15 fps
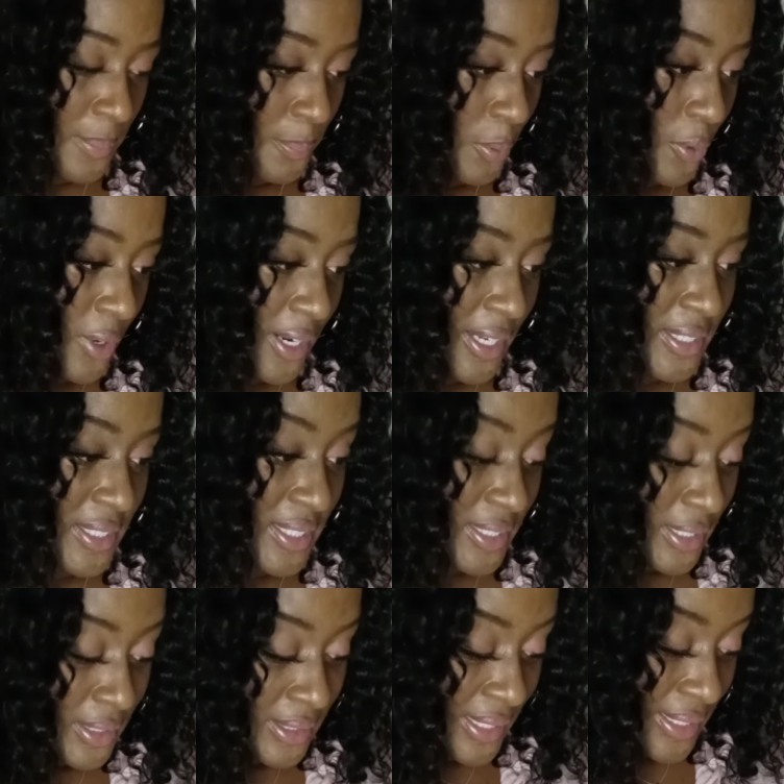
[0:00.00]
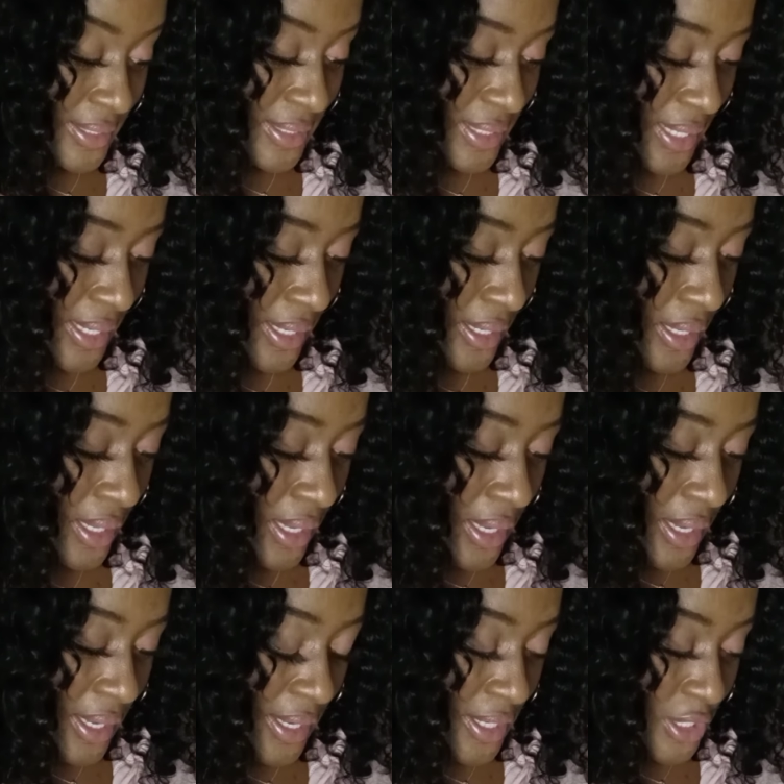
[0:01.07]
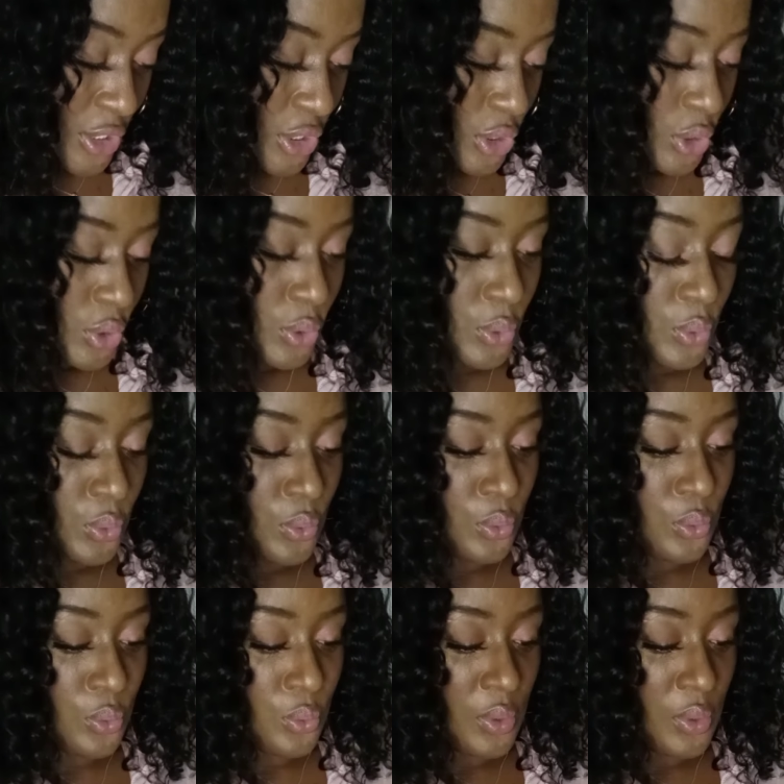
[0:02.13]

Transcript: important skill I say is to